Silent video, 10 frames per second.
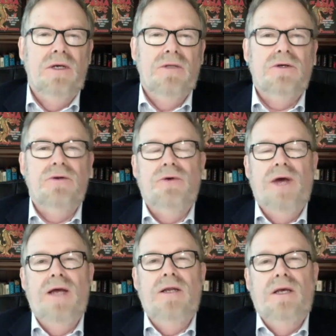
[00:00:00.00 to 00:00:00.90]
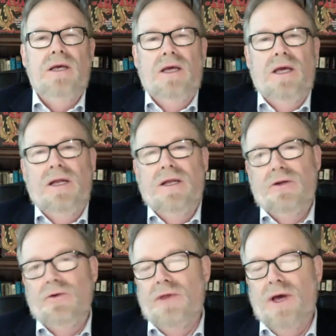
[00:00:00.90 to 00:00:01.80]
So you had, in
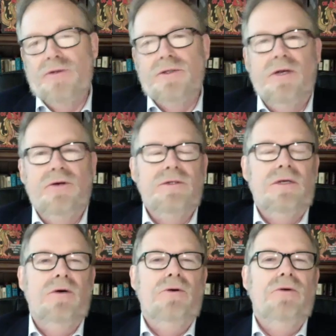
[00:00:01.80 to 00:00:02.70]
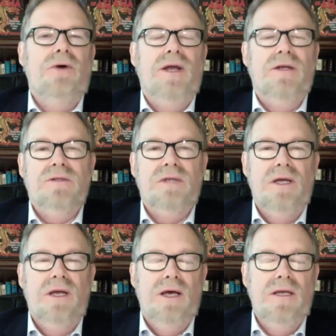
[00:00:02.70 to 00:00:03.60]
2,000 years ago, you had a
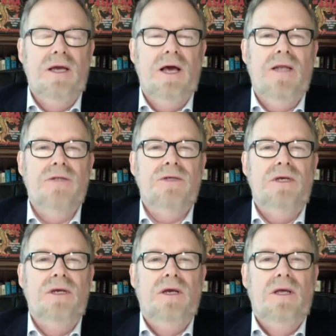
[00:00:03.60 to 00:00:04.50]
state ideology.